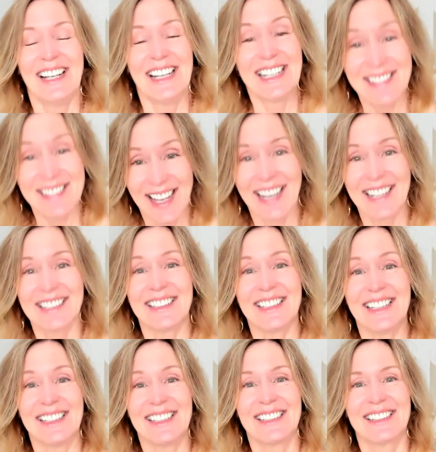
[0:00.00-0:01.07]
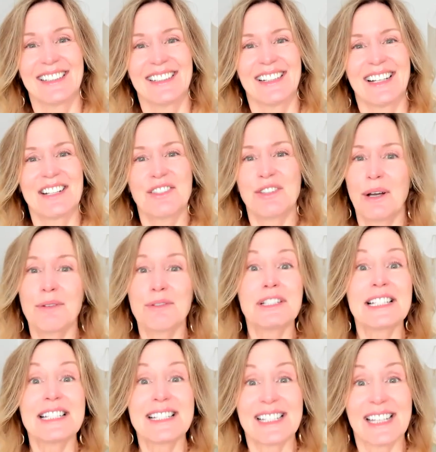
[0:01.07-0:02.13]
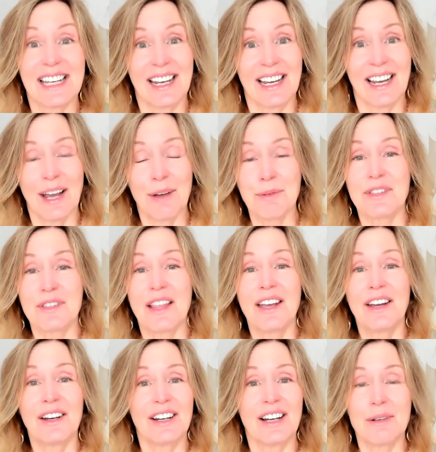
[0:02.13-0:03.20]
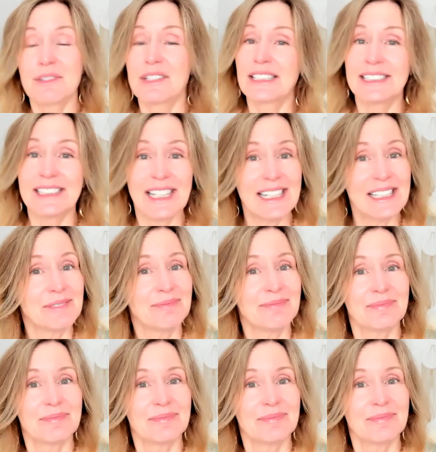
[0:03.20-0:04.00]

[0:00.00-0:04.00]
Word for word: Exactly. And so I was listening. I was there. I was like, yeah.